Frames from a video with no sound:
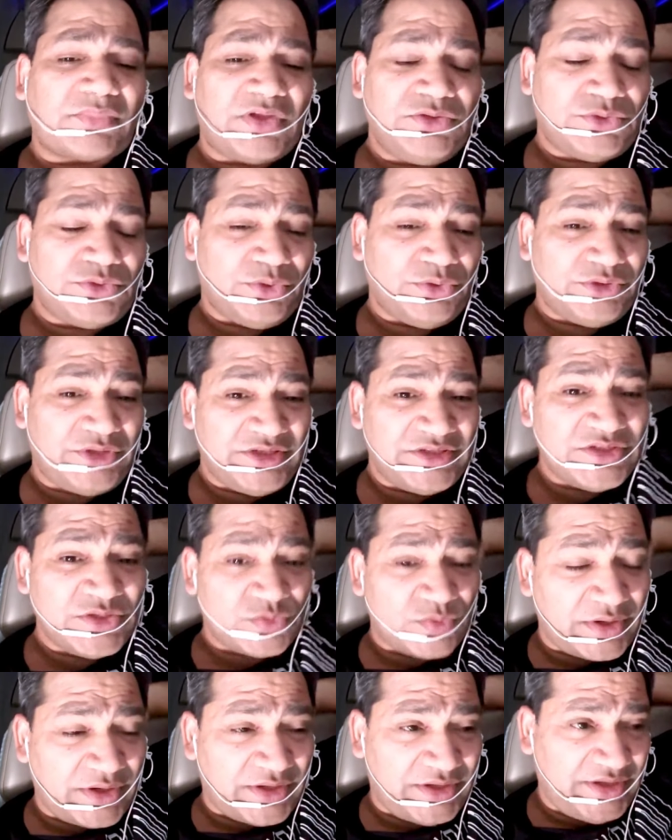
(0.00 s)
So this is
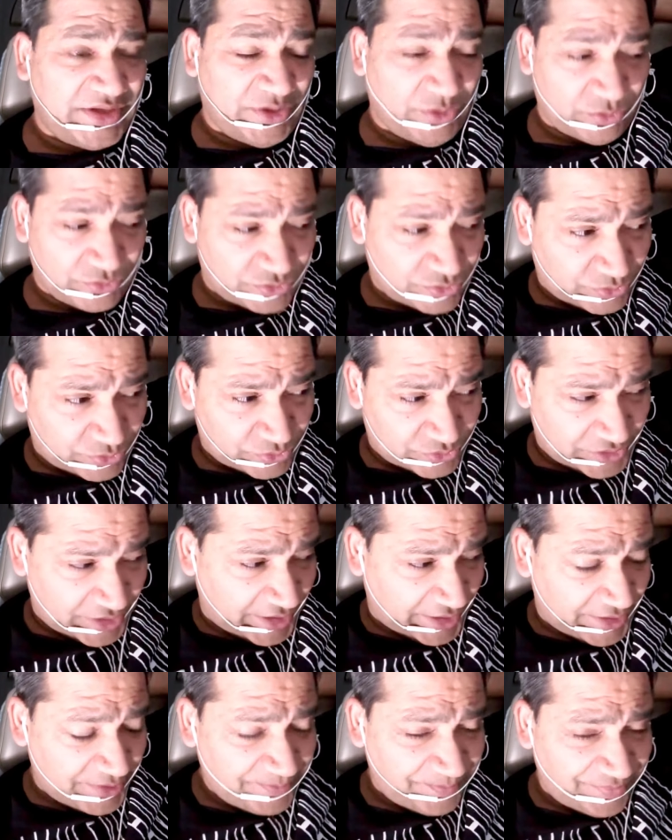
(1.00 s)
what he goes on to
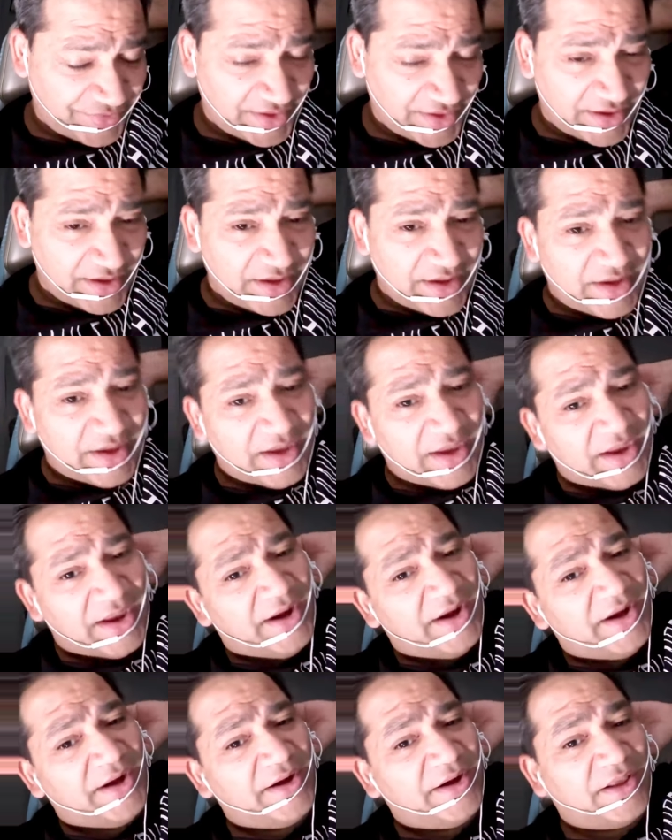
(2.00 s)
say.
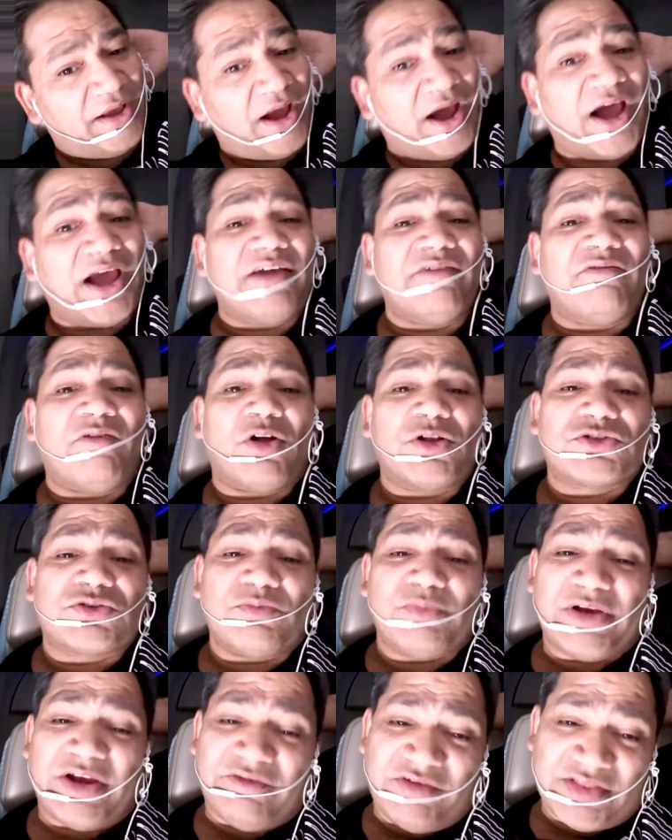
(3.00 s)
And I have also
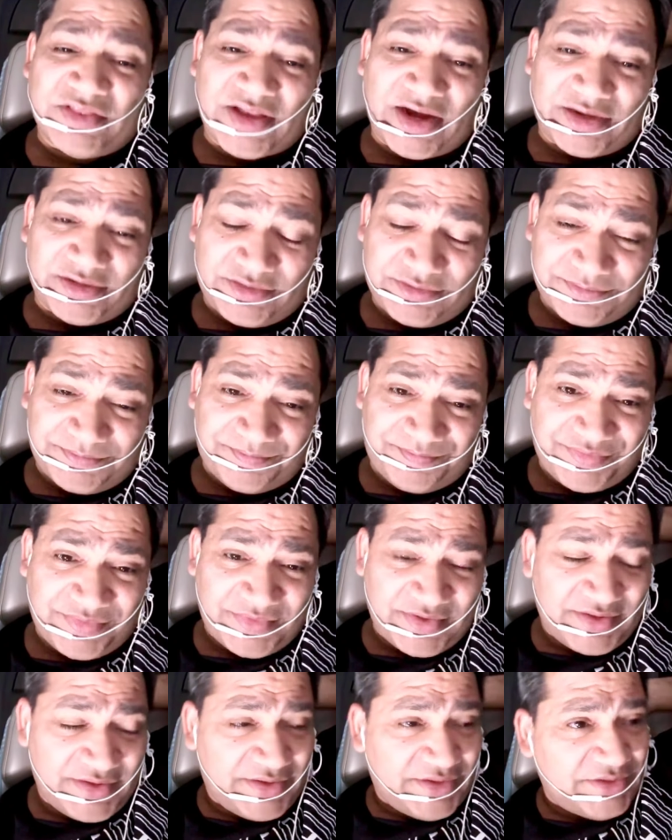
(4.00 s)
believed in that.
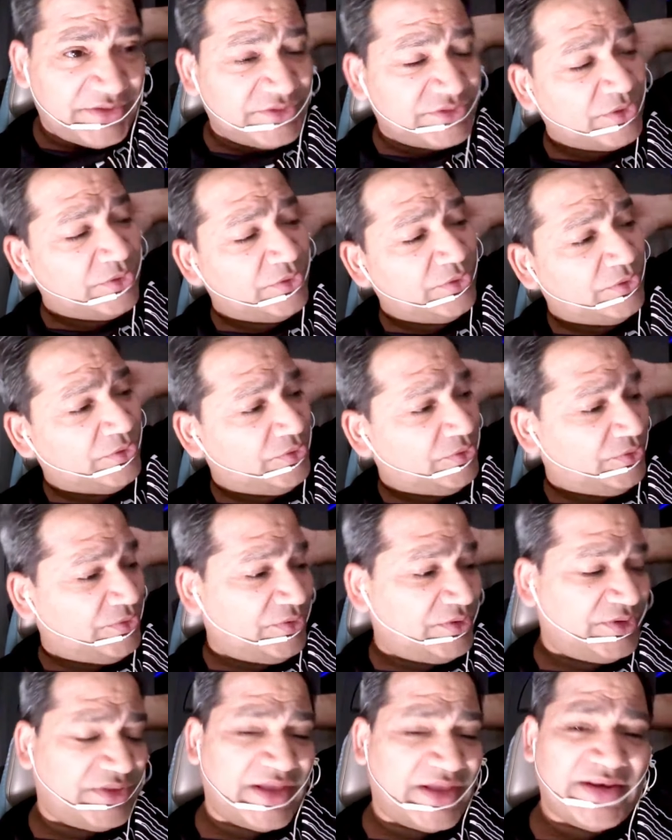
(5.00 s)
So
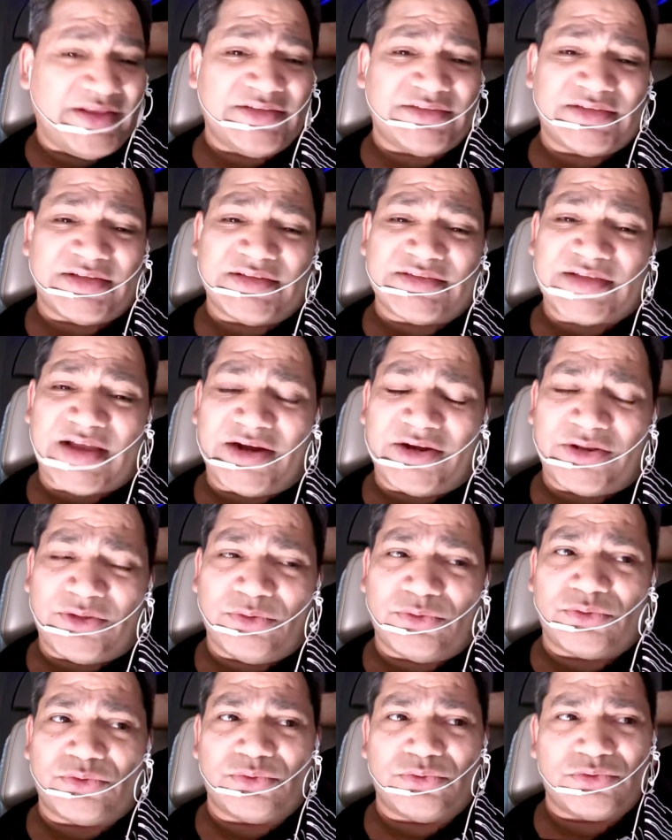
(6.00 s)
then he says that you
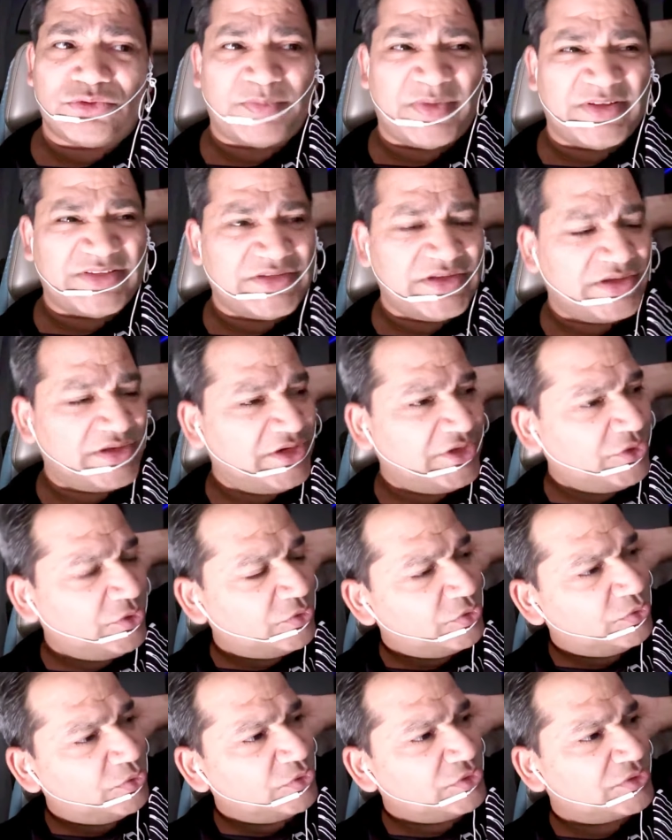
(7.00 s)
use
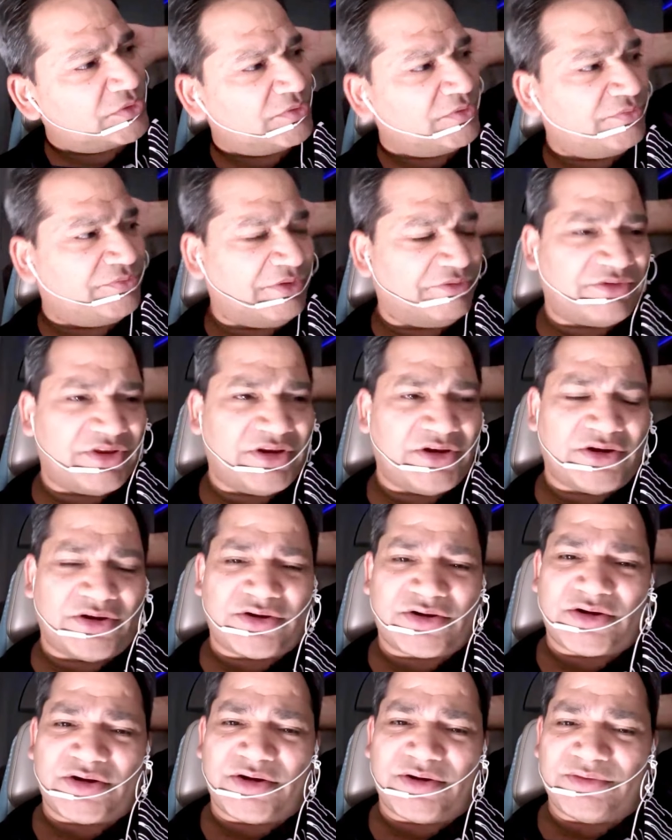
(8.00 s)

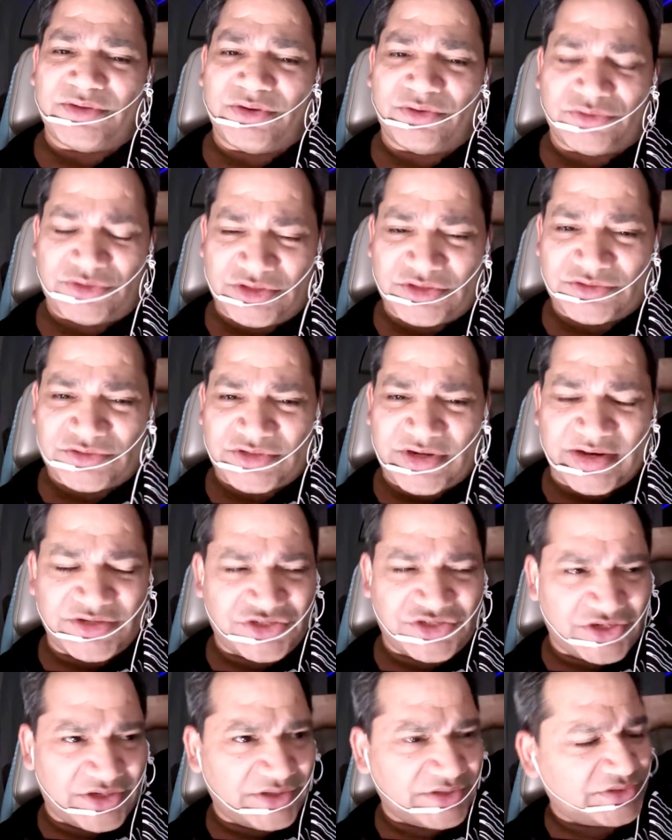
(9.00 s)
1500, you know, these 10
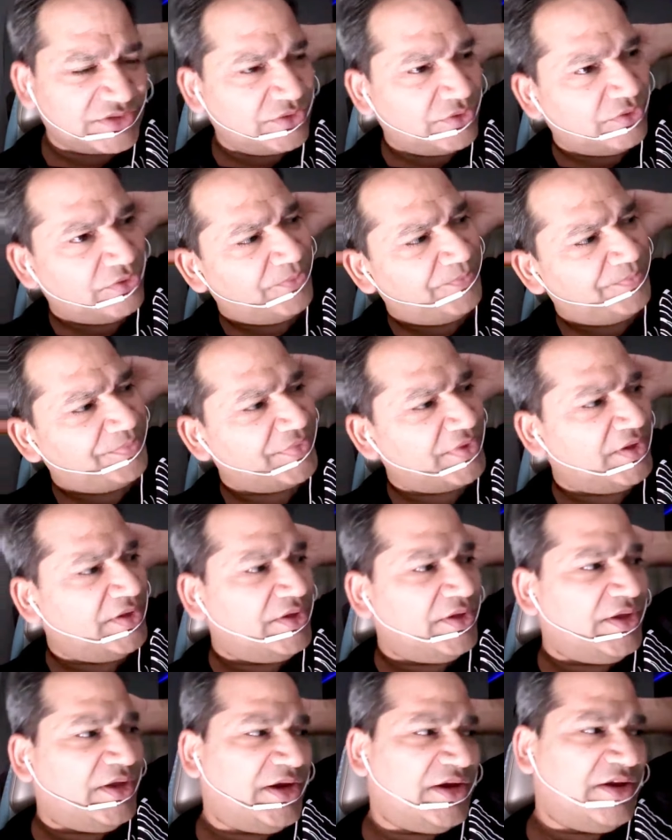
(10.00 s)
chunks, you know,
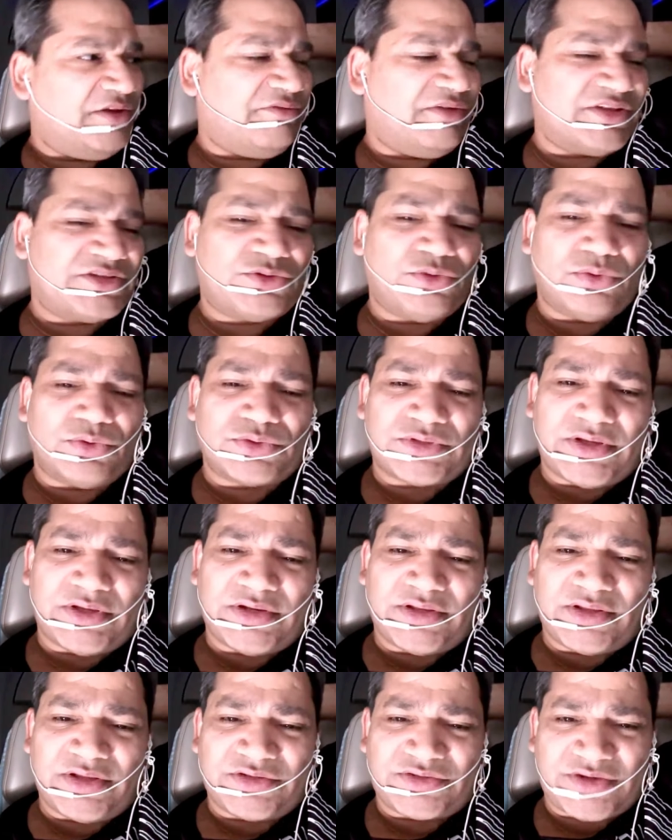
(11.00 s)
and invest those
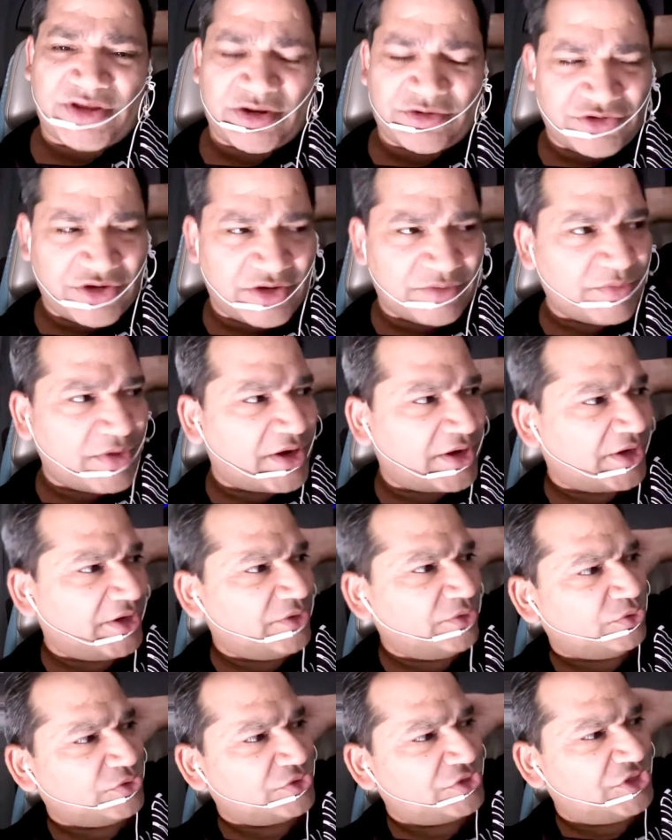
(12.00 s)
in the state share market,
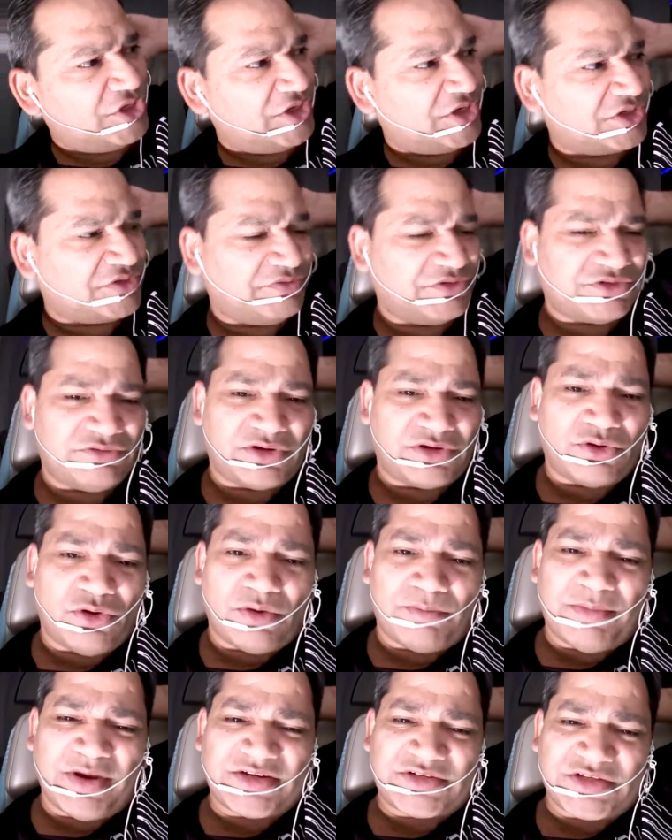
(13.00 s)
in those shares, which will go
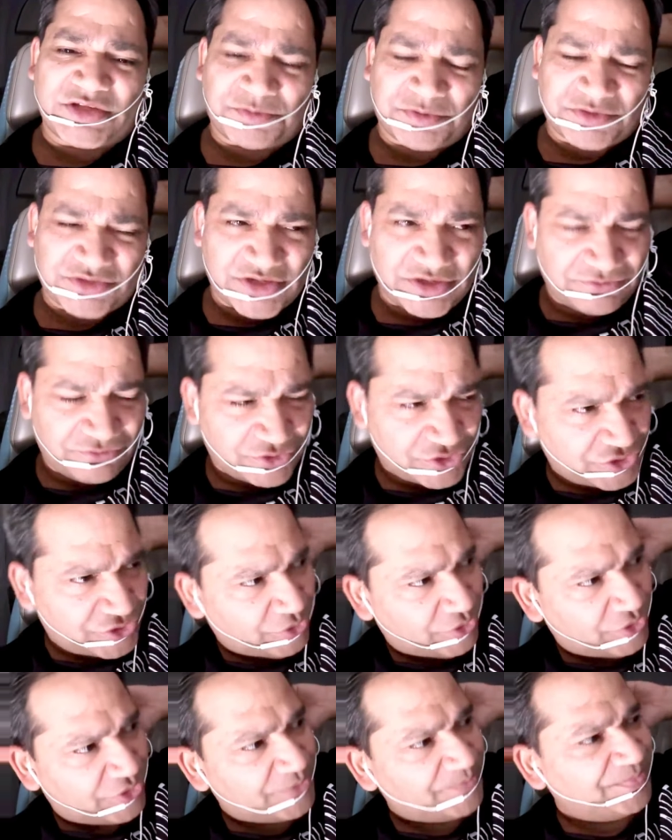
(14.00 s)
up by 6% for
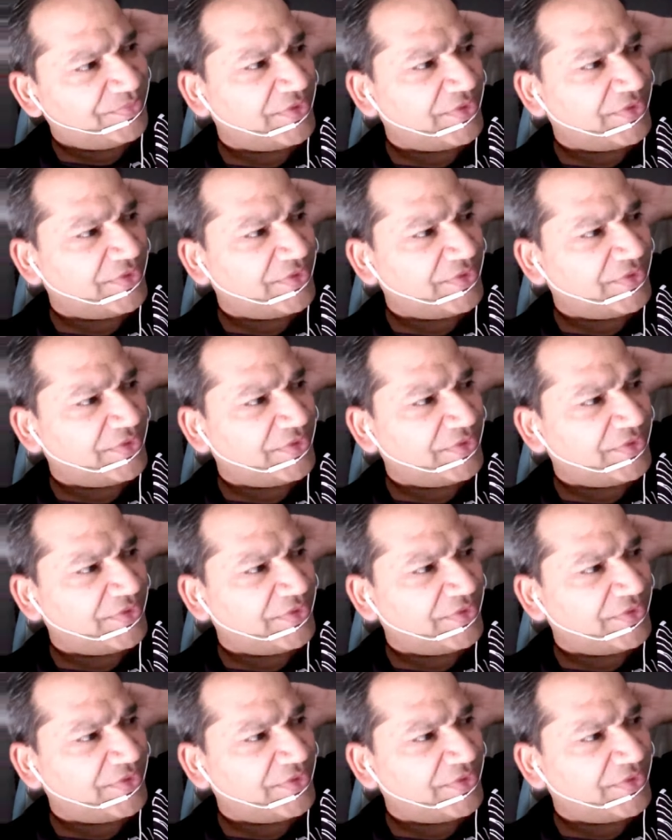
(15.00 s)
sure.